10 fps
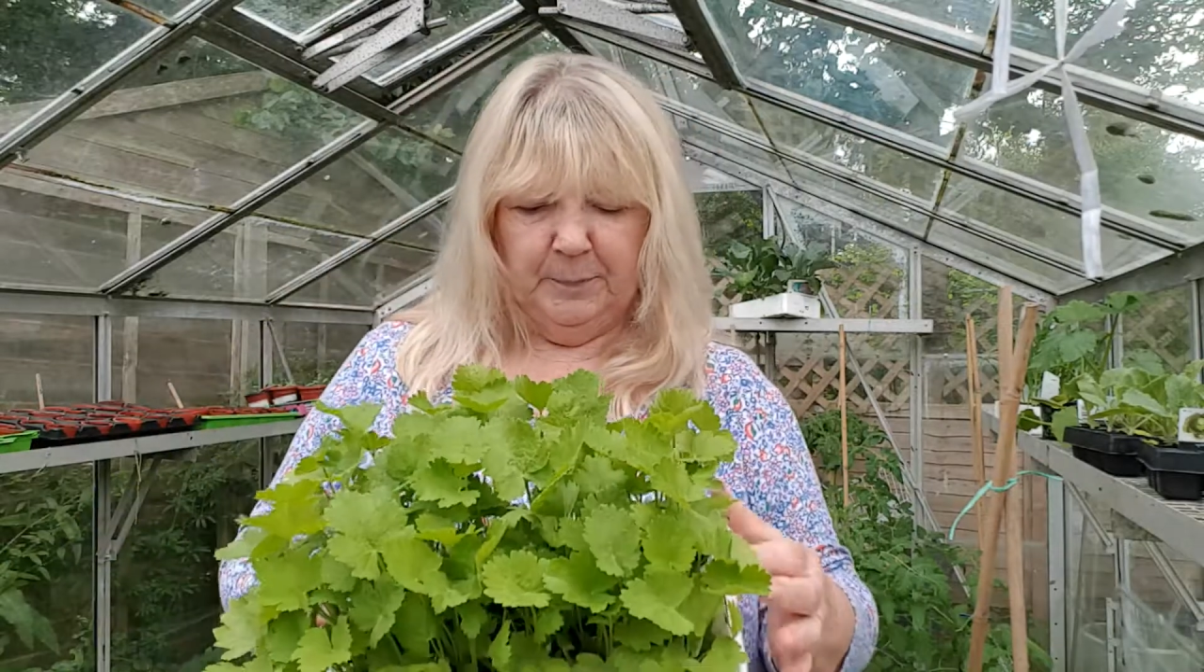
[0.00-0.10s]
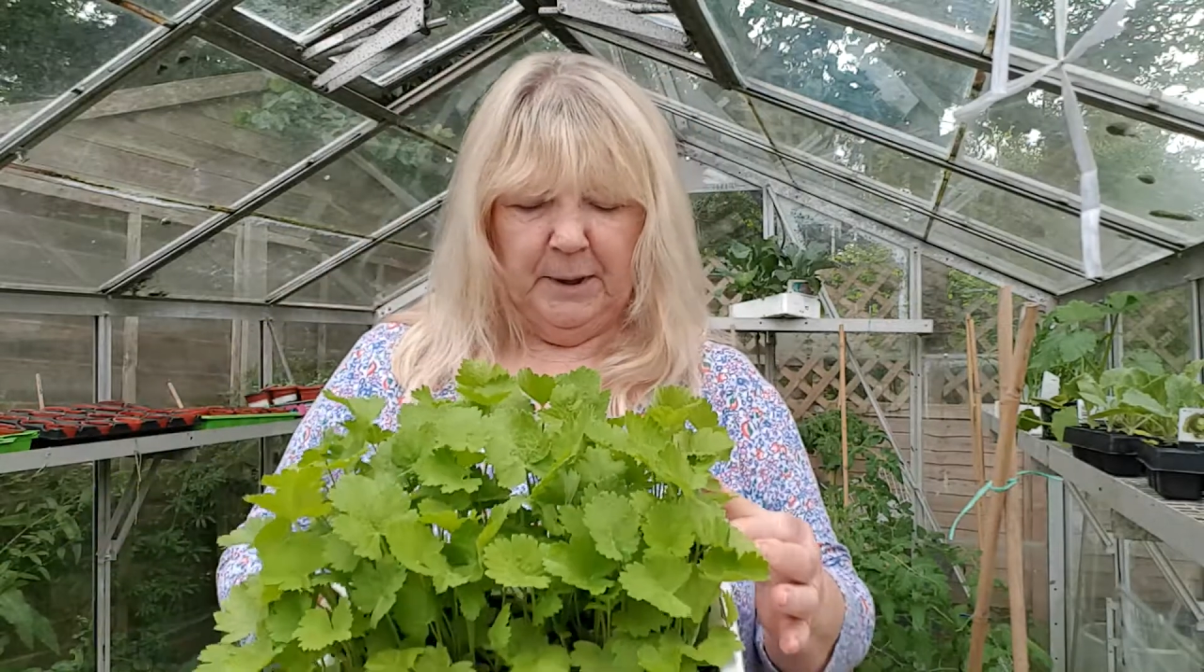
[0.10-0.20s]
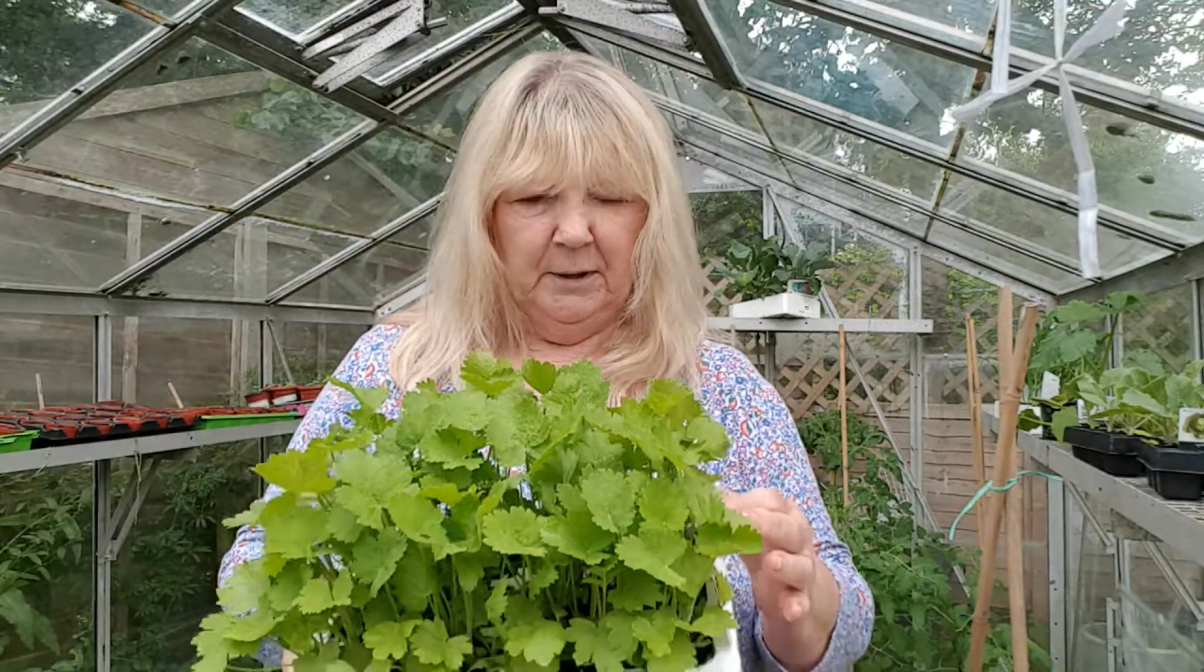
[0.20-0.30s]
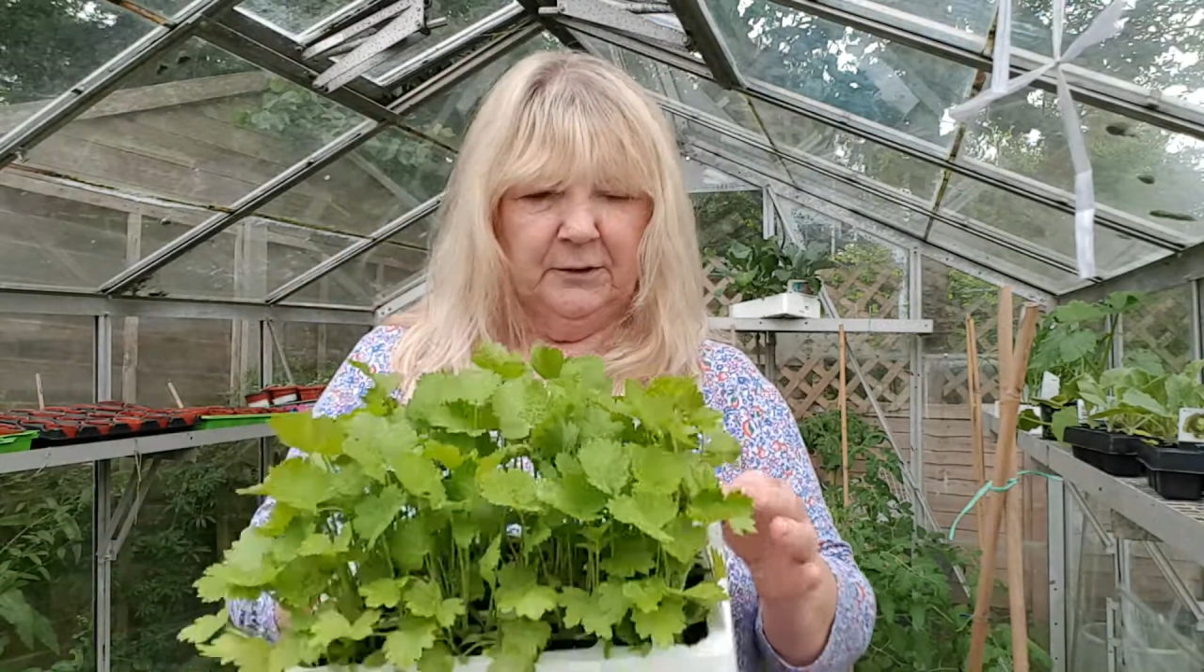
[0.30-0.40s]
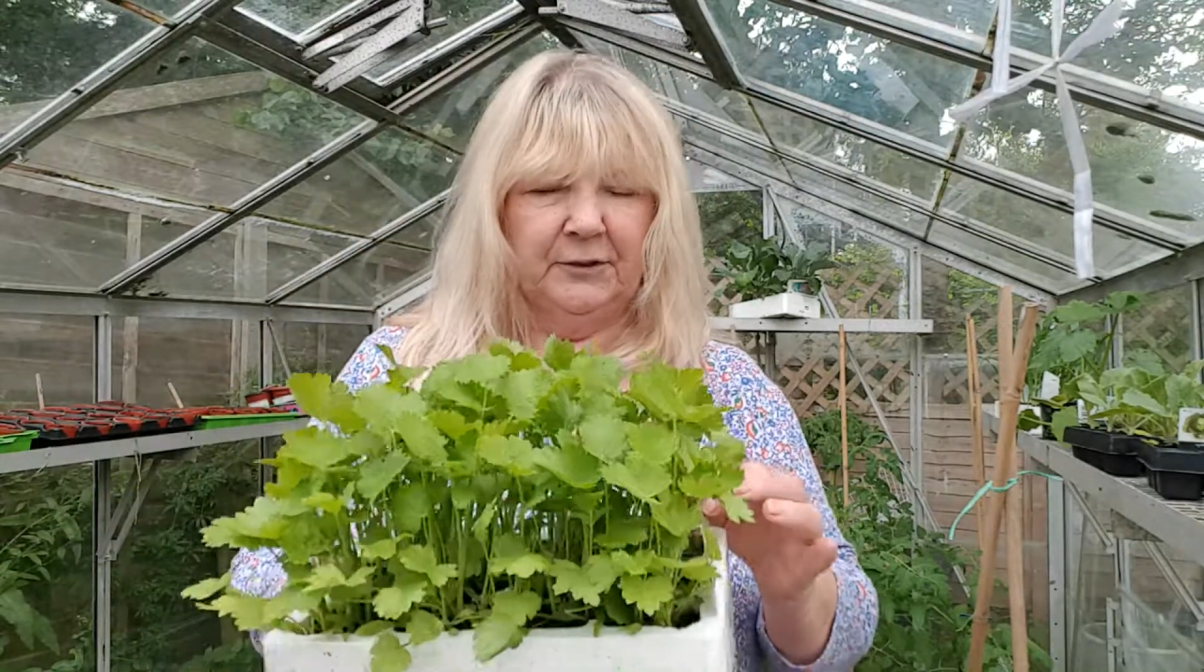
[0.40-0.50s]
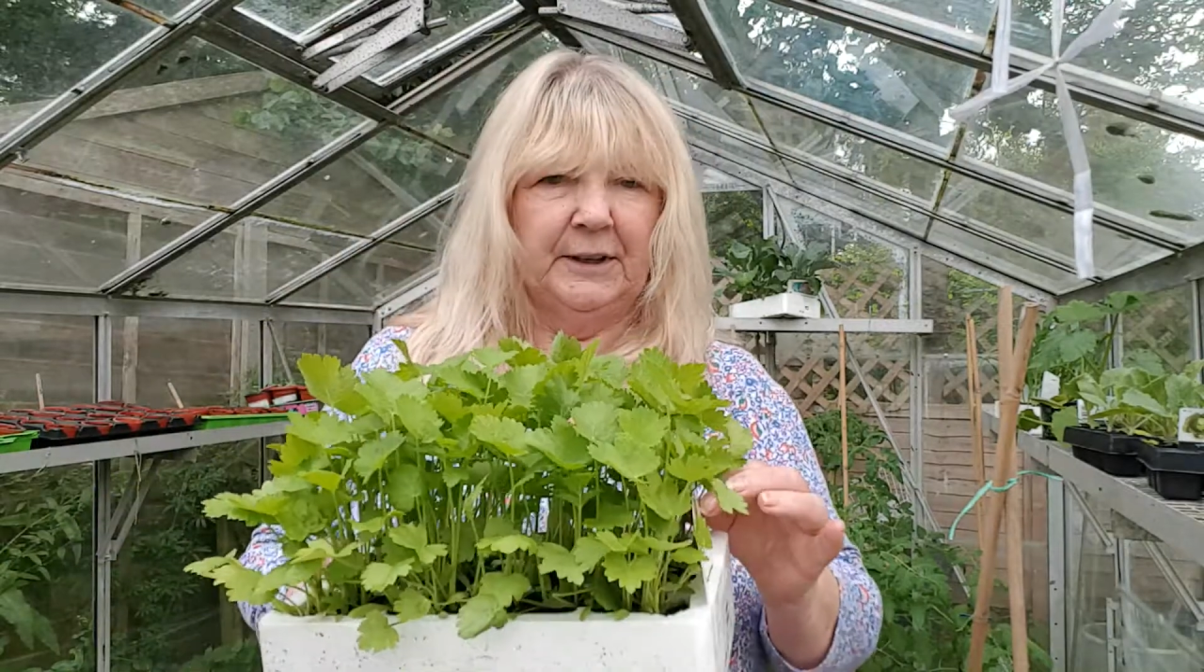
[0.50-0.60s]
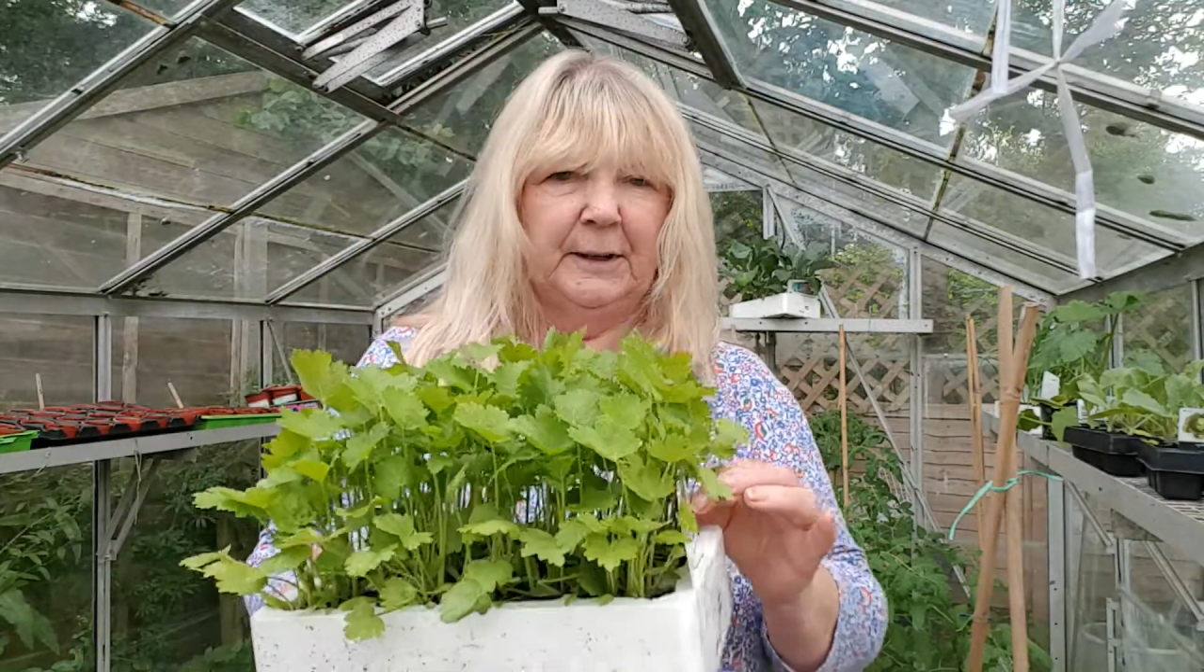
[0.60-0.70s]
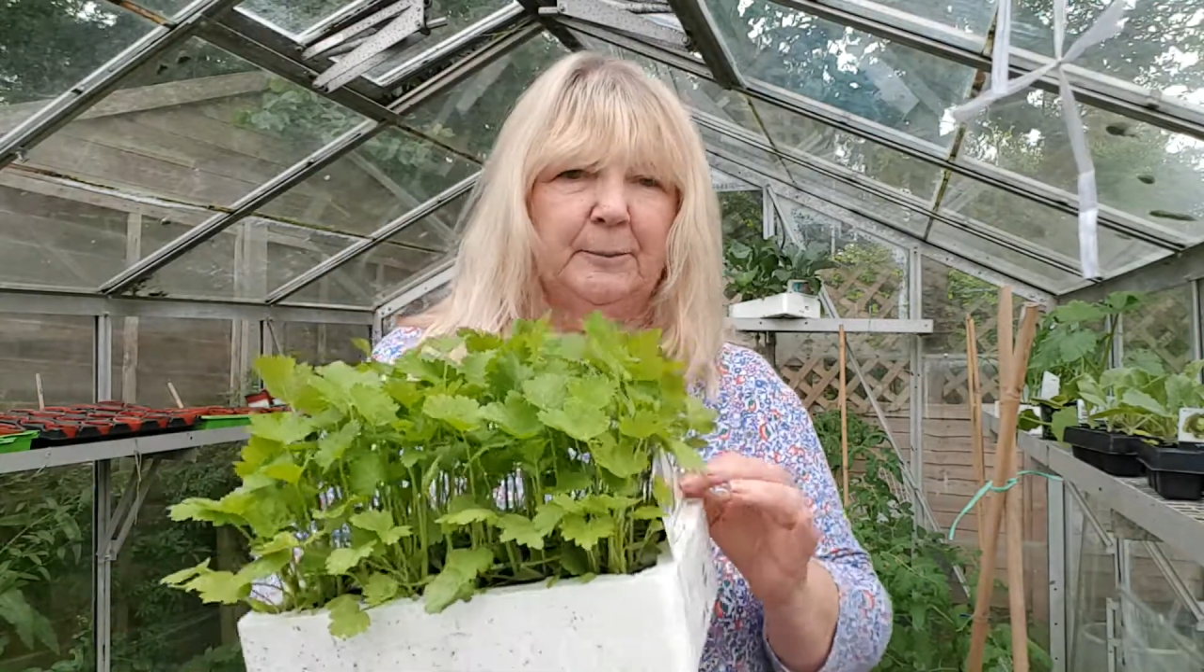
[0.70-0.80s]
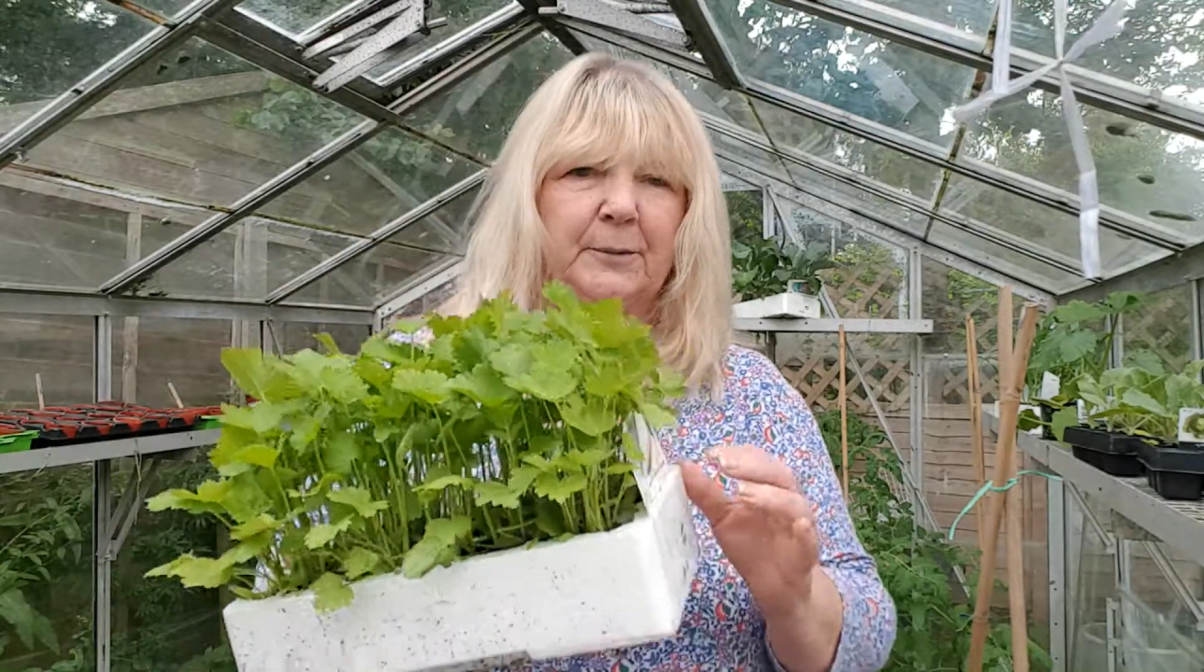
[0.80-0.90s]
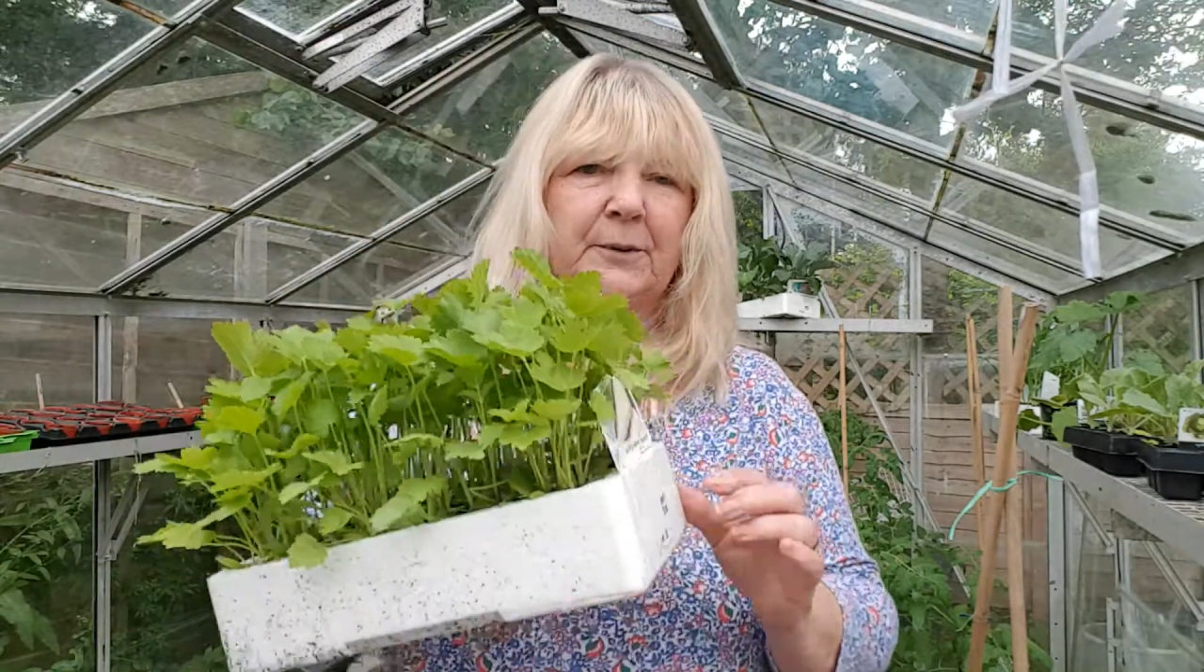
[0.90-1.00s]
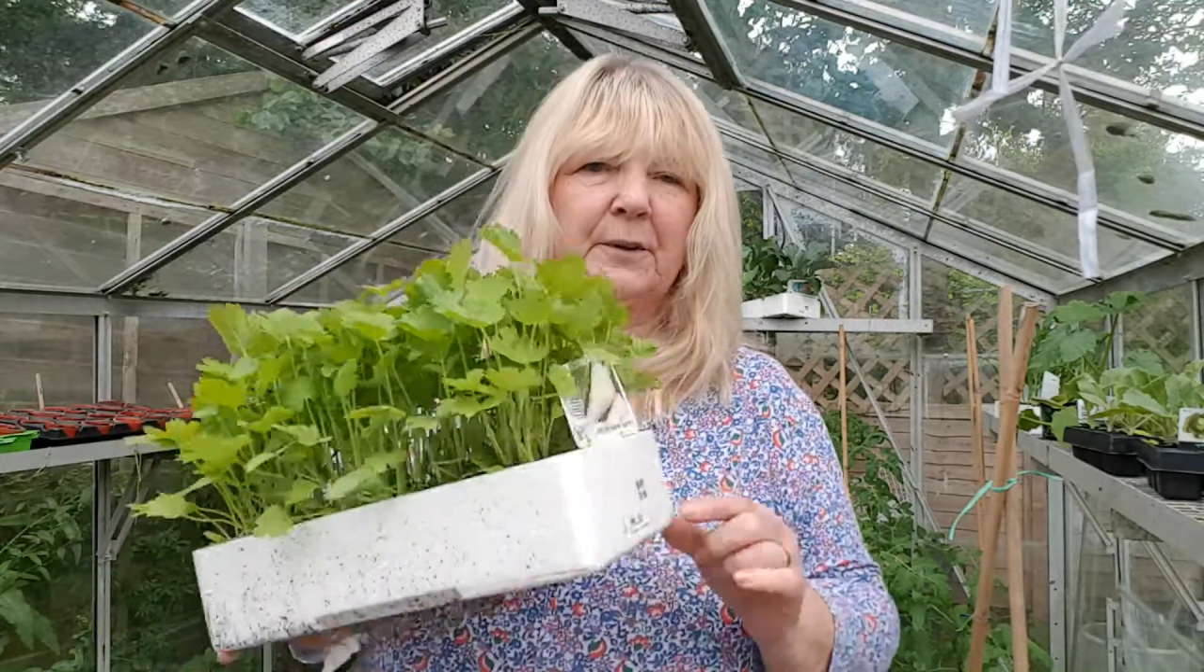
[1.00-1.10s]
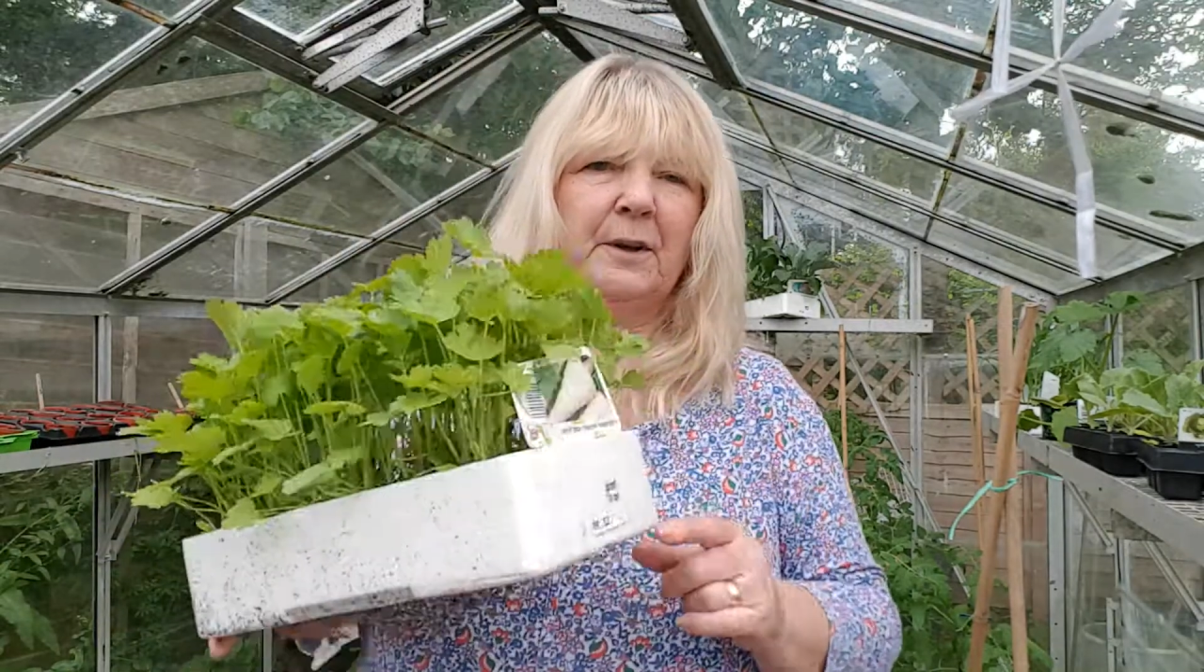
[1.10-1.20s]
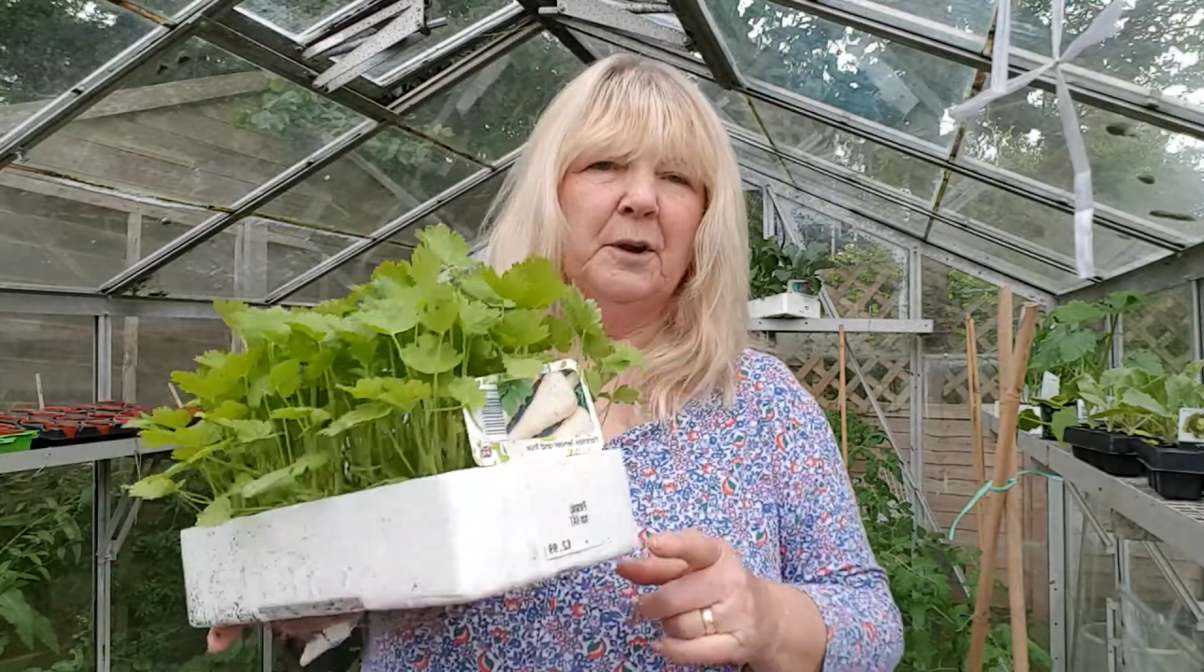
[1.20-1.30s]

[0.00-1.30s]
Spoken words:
parsnips